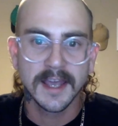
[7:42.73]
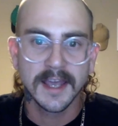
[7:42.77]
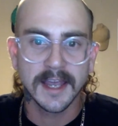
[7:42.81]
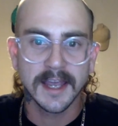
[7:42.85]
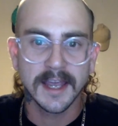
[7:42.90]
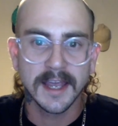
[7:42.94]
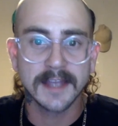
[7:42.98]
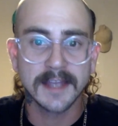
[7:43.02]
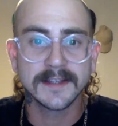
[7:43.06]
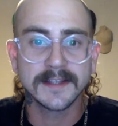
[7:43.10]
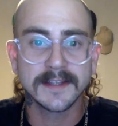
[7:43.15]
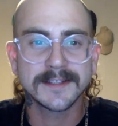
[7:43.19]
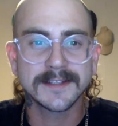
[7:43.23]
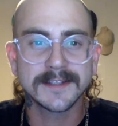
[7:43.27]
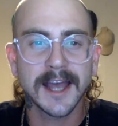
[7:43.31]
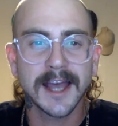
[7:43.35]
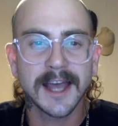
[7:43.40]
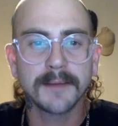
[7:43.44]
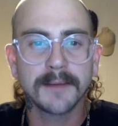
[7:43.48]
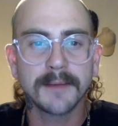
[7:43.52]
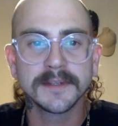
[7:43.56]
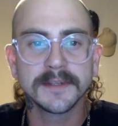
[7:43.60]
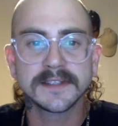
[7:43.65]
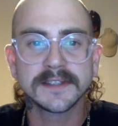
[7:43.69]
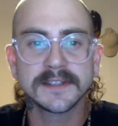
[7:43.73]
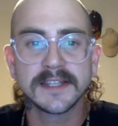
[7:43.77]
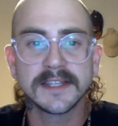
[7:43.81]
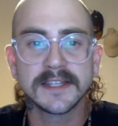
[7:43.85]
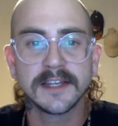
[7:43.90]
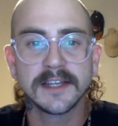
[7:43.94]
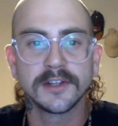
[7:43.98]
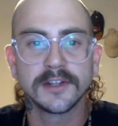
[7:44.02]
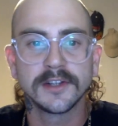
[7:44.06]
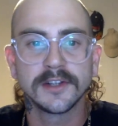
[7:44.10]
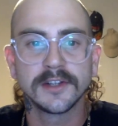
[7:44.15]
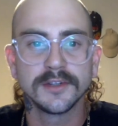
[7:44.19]
In the tablets, he
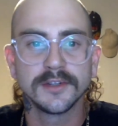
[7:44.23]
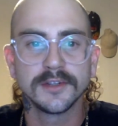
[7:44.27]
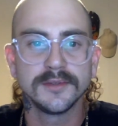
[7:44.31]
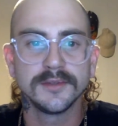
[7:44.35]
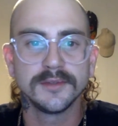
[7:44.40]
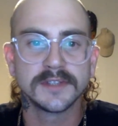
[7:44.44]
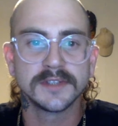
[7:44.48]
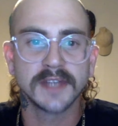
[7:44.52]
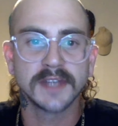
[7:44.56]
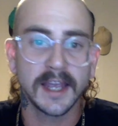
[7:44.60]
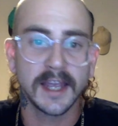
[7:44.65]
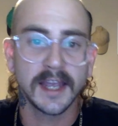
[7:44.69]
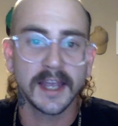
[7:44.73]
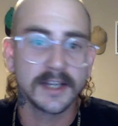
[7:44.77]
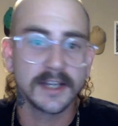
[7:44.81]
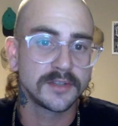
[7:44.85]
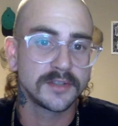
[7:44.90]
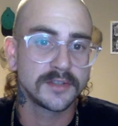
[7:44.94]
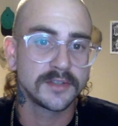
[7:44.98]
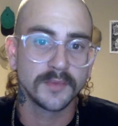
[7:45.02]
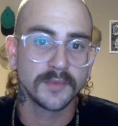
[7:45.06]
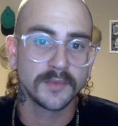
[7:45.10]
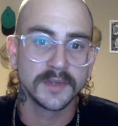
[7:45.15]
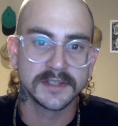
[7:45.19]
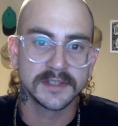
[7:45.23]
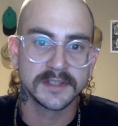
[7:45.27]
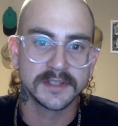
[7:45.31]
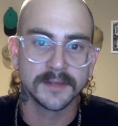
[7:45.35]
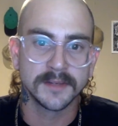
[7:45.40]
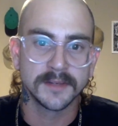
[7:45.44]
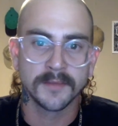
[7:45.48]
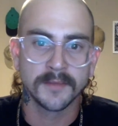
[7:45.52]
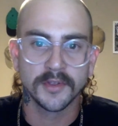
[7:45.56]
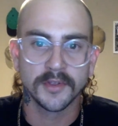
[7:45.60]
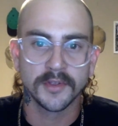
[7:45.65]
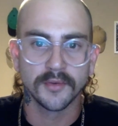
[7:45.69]
includes ancient
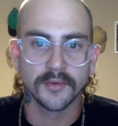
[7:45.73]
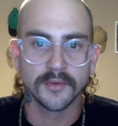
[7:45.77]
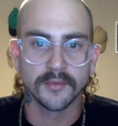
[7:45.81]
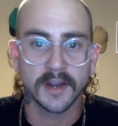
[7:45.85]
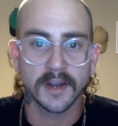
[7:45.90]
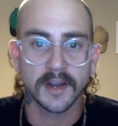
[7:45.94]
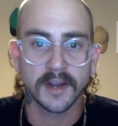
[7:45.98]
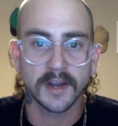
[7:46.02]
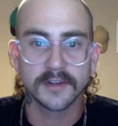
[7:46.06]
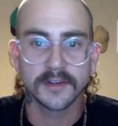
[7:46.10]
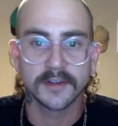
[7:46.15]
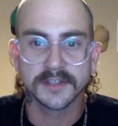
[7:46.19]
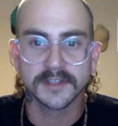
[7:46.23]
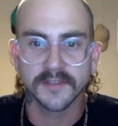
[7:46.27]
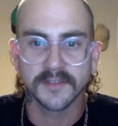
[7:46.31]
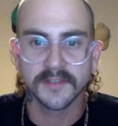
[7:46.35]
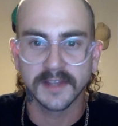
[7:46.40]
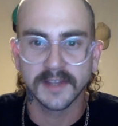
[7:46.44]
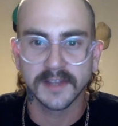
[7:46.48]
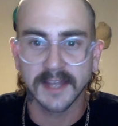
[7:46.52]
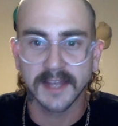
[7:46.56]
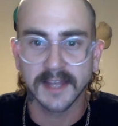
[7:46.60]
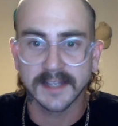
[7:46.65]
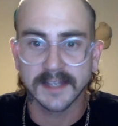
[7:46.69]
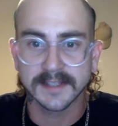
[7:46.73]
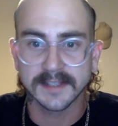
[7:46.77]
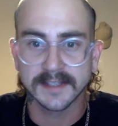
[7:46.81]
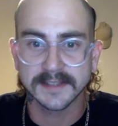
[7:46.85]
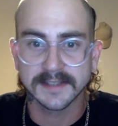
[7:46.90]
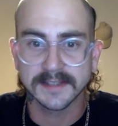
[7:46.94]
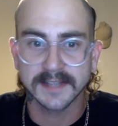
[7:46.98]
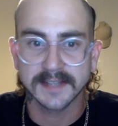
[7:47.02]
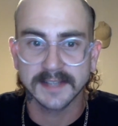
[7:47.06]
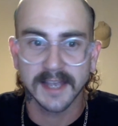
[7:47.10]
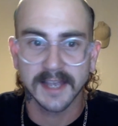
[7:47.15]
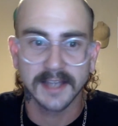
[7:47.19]
wisdom, the records of
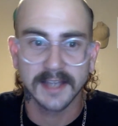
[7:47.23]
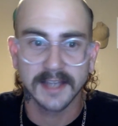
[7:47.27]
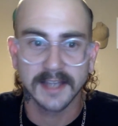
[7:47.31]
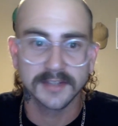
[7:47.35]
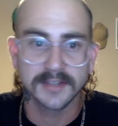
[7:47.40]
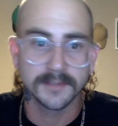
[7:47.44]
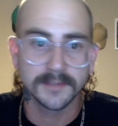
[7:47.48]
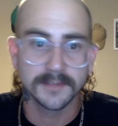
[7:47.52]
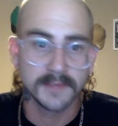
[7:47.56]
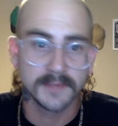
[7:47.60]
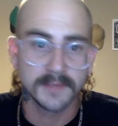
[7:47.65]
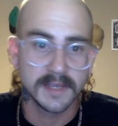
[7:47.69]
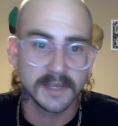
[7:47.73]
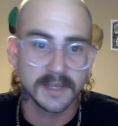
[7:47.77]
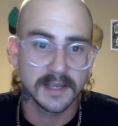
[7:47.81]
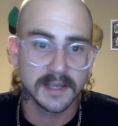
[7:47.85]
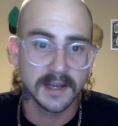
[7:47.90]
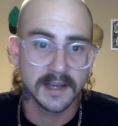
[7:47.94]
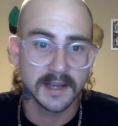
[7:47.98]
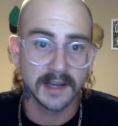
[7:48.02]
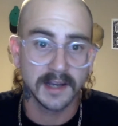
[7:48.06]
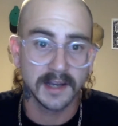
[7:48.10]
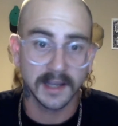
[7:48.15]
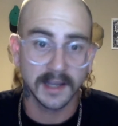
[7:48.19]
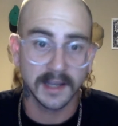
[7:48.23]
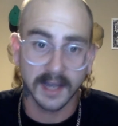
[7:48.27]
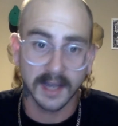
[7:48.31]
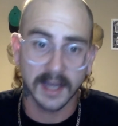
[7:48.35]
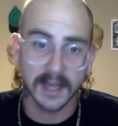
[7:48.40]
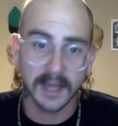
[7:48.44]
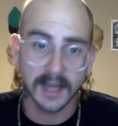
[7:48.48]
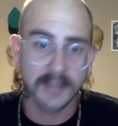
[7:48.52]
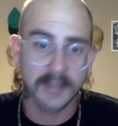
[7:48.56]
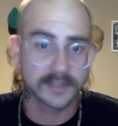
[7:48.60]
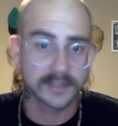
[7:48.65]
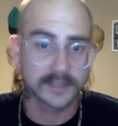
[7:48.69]
Atlantis, and to me, a
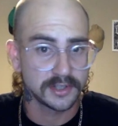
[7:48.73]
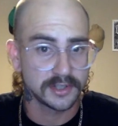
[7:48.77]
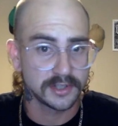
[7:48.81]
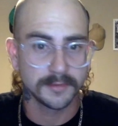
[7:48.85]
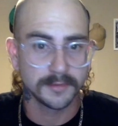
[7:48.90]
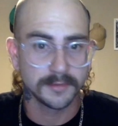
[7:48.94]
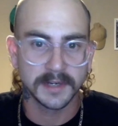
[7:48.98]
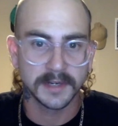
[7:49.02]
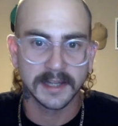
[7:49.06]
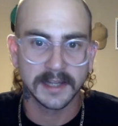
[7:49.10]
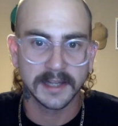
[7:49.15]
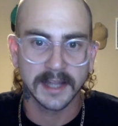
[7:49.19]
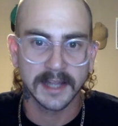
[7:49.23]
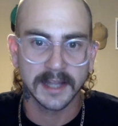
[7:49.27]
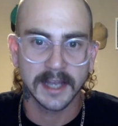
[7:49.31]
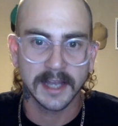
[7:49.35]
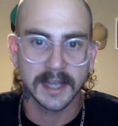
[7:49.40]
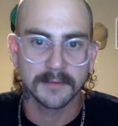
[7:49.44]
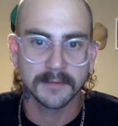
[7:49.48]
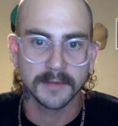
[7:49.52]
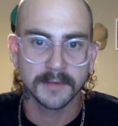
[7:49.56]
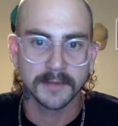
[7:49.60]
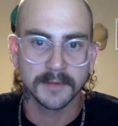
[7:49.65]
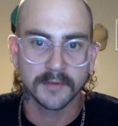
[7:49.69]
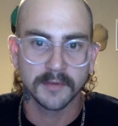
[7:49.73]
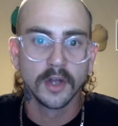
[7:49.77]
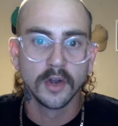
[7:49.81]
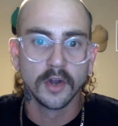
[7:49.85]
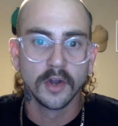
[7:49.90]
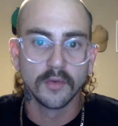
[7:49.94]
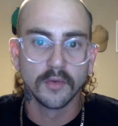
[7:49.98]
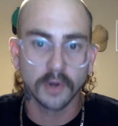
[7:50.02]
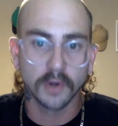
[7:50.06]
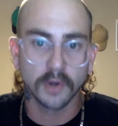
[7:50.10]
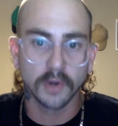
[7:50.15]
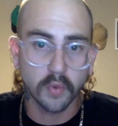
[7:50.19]
guide to human enlightenment
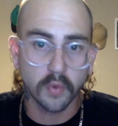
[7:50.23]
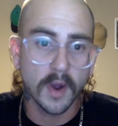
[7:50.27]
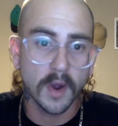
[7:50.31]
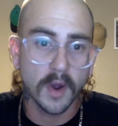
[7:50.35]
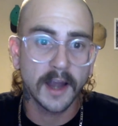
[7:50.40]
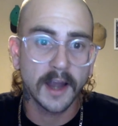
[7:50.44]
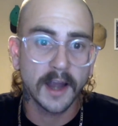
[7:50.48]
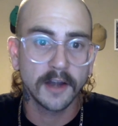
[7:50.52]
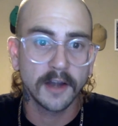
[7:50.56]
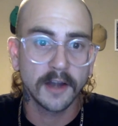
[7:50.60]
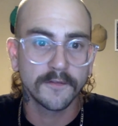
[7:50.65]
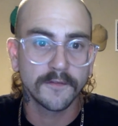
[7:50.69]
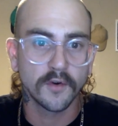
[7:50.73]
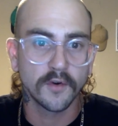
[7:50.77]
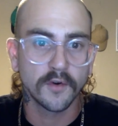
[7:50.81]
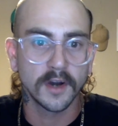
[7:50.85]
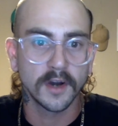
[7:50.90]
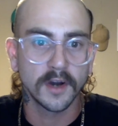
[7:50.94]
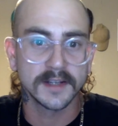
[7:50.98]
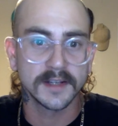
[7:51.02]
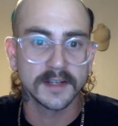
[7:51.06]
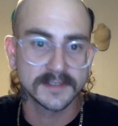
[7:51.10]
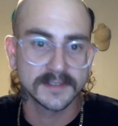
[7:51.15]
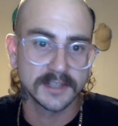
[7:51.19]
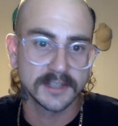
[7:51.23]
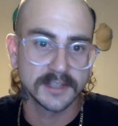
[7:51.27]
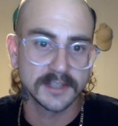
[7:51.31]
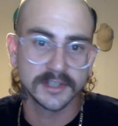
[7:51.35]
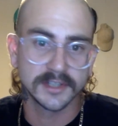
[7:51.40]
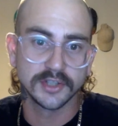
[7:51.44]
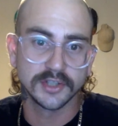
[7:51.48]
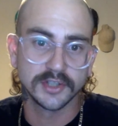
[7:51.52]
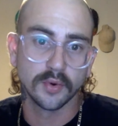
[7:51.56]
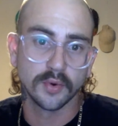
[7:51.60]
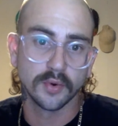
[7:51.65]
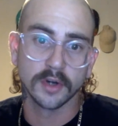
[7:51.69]
required for our
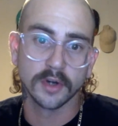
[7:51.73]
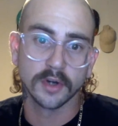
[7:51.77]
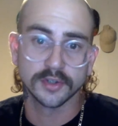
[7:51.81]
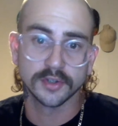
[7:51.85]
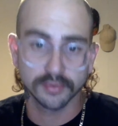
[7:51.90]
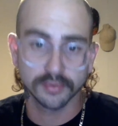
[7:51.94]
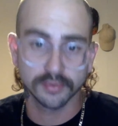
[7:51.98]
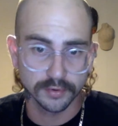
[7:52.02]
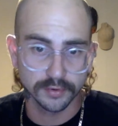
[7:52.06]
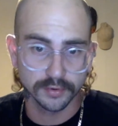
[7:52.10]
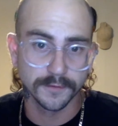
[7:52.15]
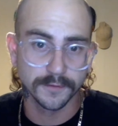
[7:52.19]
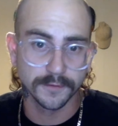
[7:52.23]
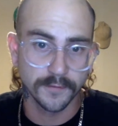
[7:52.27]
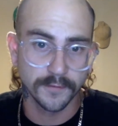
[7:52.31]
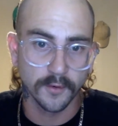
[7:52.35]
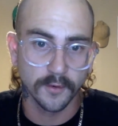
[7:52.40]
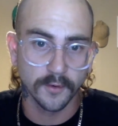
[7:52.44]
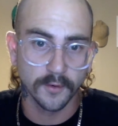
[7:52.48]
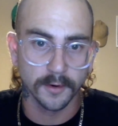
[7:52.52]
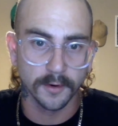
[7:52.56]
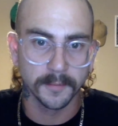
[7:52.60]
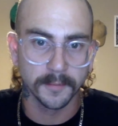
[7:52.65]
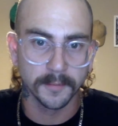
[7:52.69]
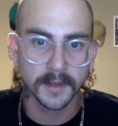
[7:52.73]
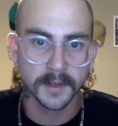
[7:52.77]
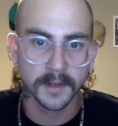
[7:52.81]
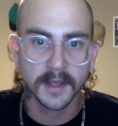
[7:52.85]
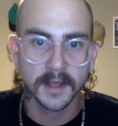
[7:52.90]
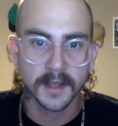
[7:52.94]
ascension to our true form.